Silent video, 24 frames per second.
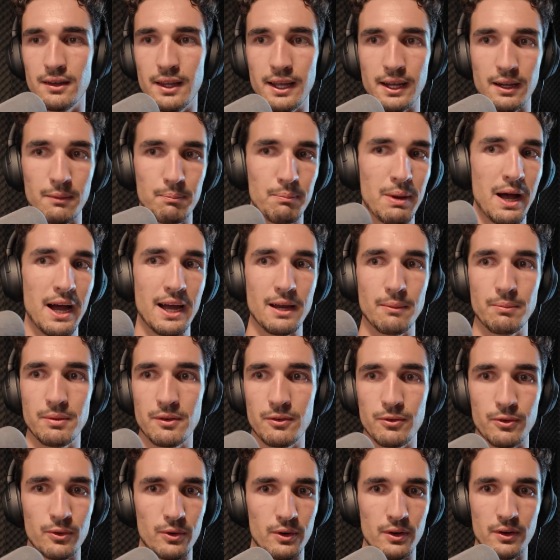like pipes
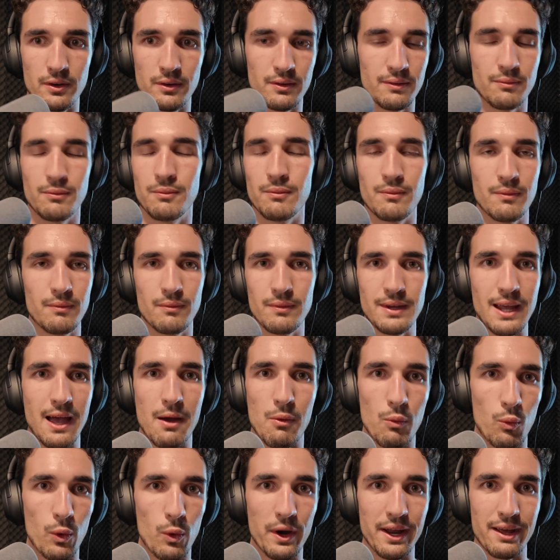for,
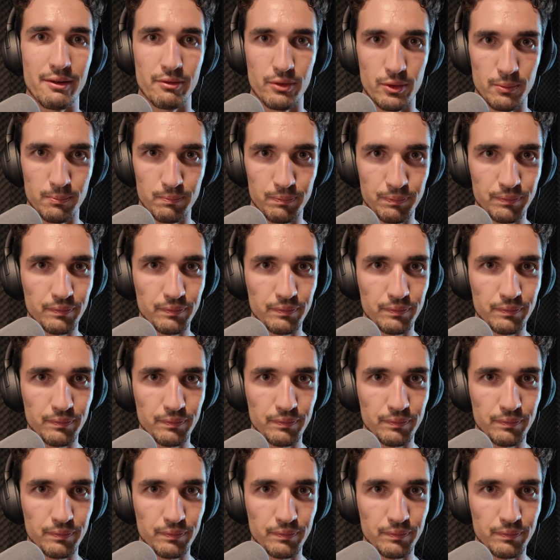whatever.